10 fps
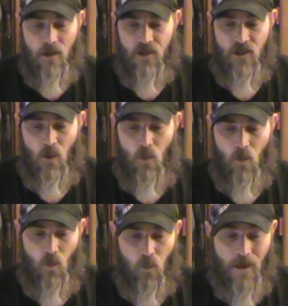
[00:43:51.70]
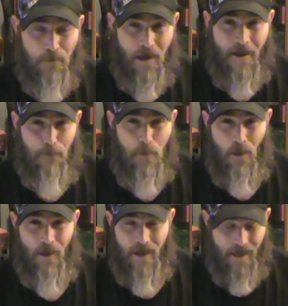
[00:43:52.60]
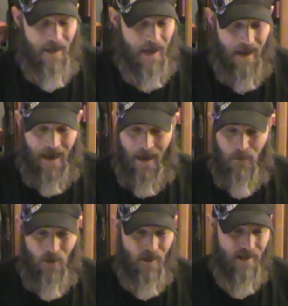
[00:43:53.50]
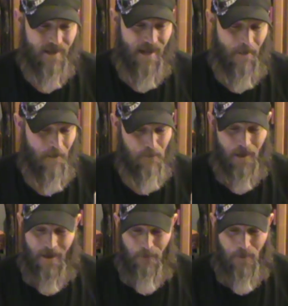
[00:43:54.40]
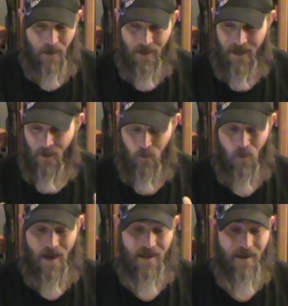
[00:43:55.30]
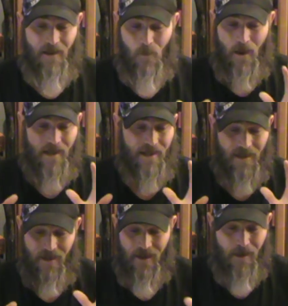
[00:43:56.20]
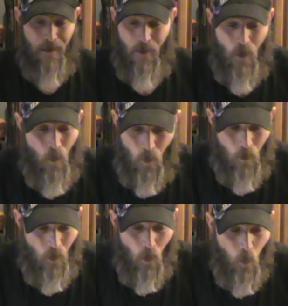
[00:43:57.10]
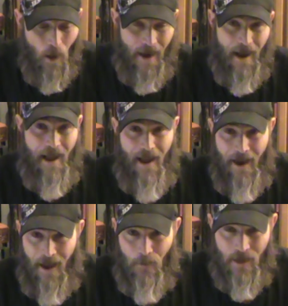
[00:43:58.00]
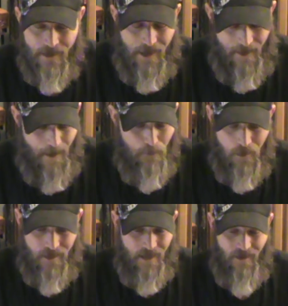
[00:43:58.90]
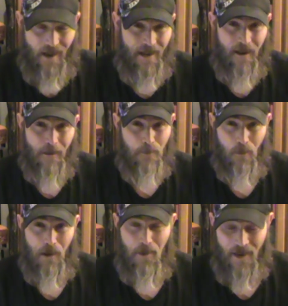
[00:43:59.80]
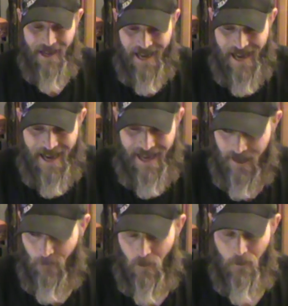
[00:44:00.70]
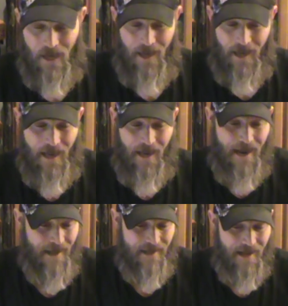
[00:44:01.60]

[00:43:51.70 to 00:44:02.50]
So replayability. I'm going to say replayability right there rates it way high. I'm going to say that puts it like up around an 8 for me, an 8 out of